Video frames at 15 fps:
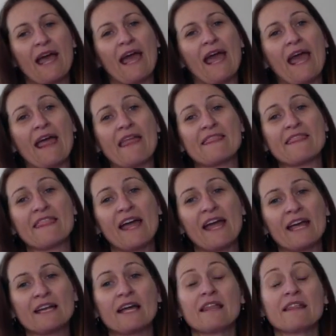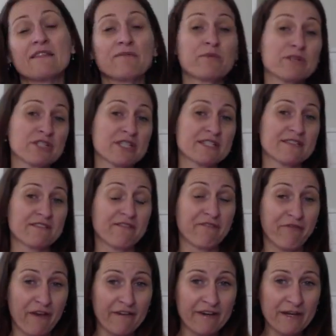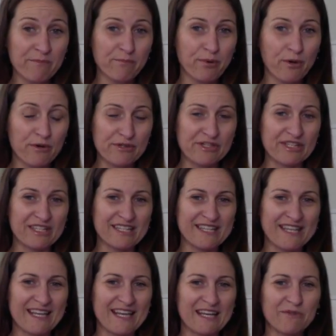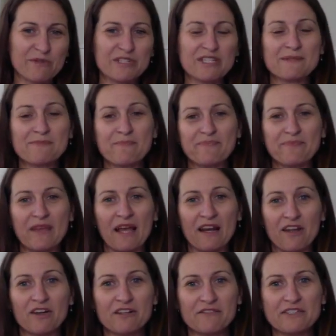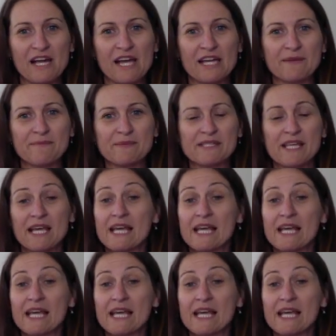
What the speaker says: And then, which is very important thing, and which is a lot of times